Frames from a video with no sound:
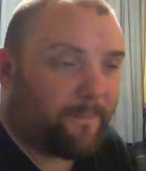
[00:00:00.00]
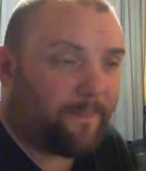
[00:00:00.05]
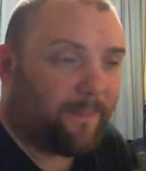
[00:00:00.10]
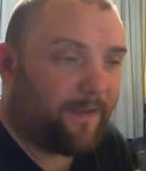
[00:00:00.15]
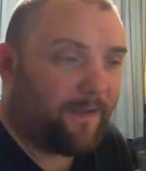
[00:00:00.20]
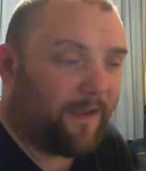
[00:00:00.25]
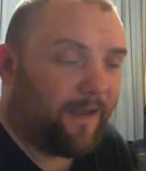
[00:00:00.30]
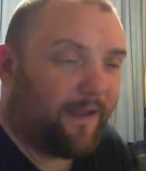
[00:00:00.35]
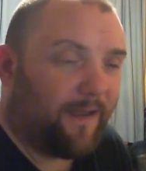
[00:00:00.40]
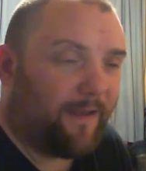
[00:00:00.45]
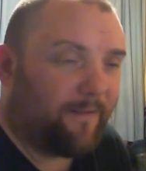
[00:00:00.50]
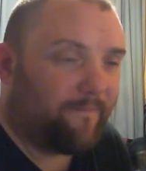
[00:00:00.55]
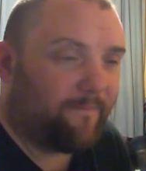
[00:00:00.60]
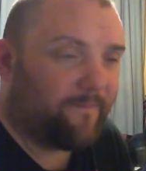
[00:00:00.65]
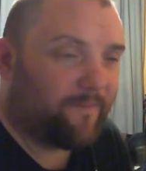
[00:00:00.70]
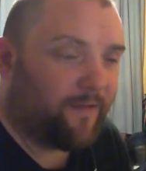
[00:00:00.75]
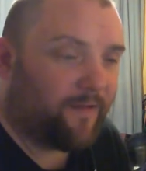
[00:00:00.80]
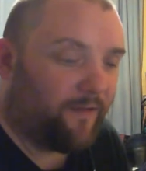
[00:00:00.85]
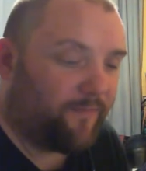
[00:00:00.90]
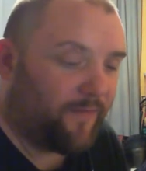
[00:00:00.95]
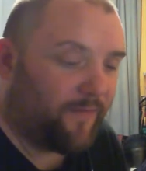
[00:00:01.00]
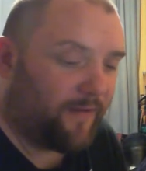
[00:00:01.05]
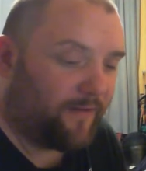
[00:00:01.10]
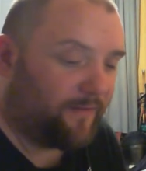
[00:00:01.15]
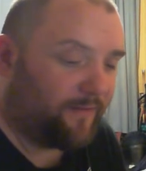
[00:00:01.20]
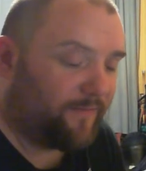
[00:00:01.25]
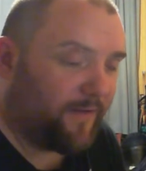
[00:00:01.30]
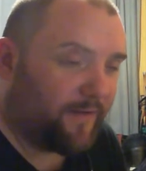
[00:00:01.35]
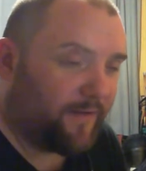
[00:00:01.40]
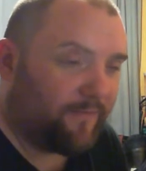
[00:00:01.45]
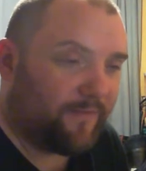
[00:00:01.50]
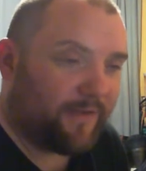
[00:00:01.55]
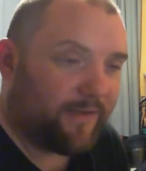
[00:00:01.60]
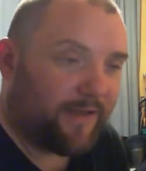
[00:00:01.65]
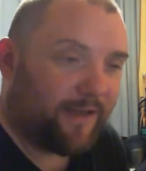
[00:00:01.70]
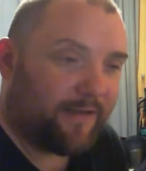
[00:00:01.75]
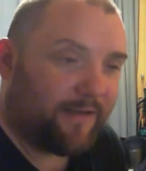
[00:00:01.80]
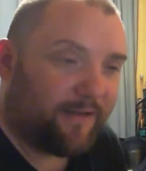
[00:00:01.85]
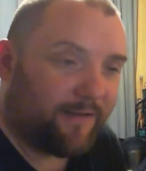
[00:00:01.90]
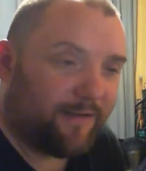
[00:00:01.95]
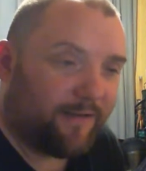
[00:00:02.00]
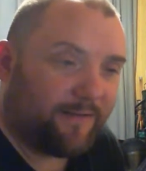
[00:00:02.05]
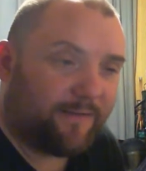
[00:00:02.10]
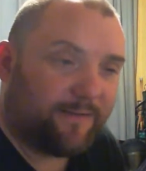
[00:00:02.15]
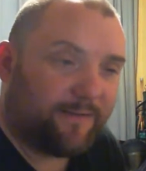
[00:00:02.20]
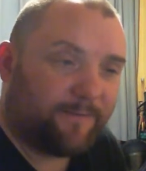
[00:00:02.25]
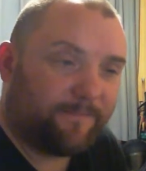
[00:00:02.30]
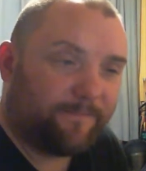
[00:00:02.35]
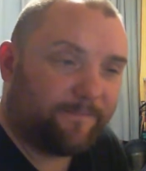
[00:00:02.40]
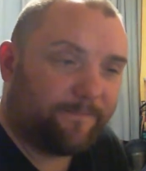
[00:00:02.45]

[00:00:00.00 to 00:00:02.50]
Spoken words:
Yeah, I think it's fucking ridiculous.